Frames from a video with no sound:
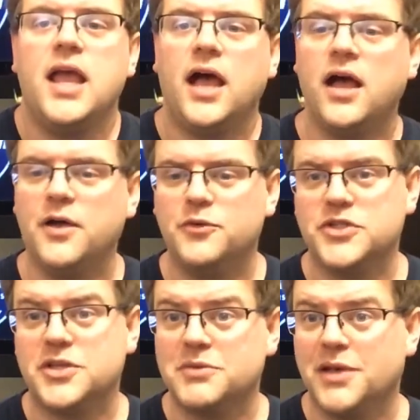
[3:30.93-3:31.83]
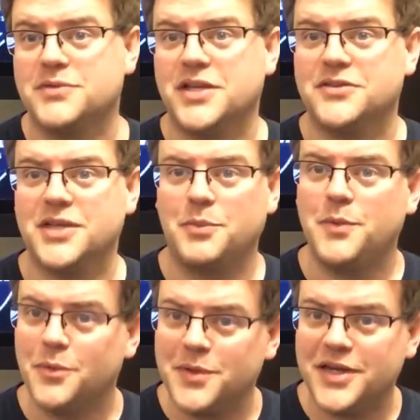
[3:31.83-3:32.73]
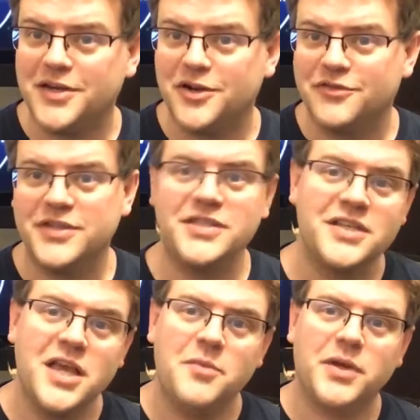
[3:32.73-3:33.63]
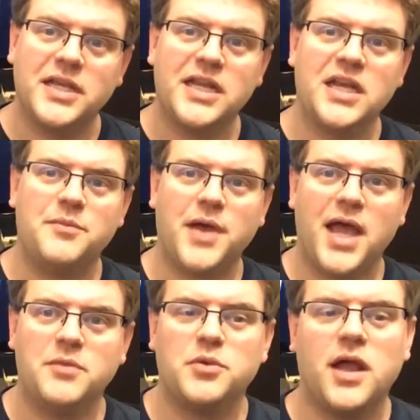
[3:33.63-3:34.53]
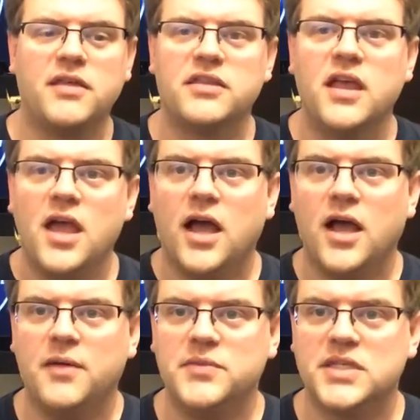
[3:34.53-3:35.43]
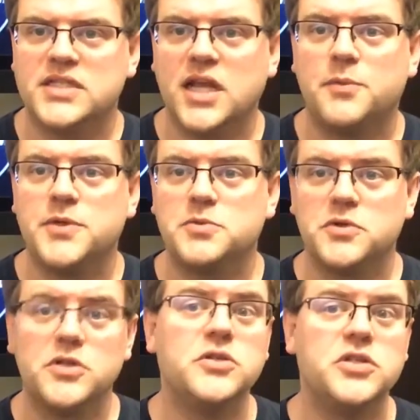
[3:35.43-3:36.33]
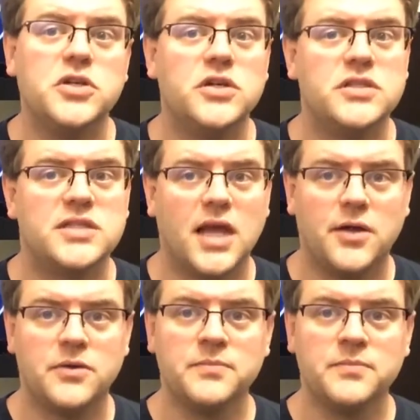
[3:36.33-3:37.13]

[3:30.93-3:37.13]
which sometimes sounds like people being nervous, but getting a bad breath doesn't help us produce good sound.